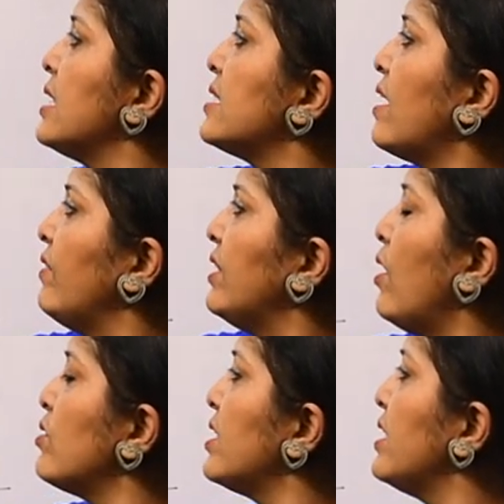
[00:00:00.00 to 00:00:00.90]

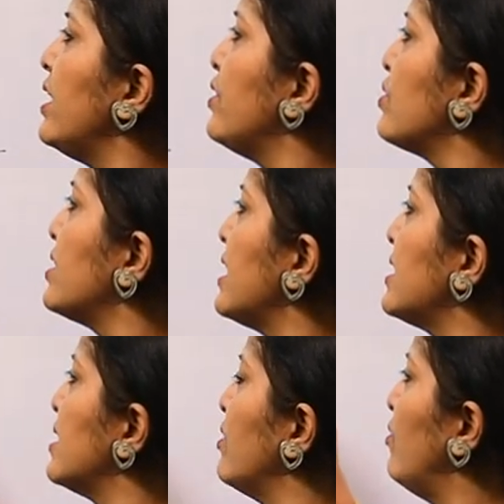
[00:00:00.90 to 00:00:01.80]
7000 into
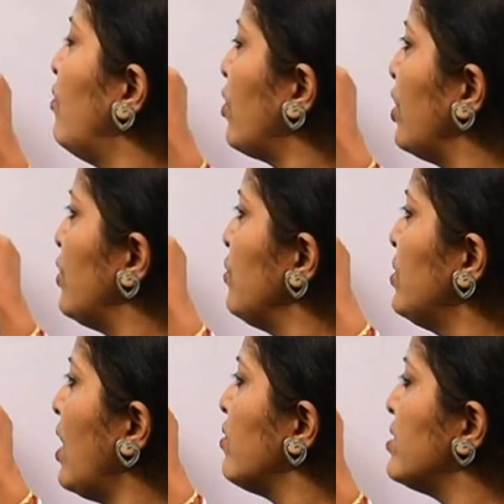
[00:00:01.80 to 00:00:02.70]
6,
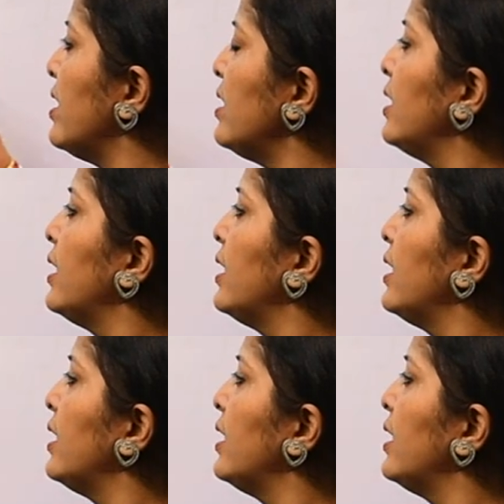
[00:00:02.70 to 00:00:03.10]
42,000.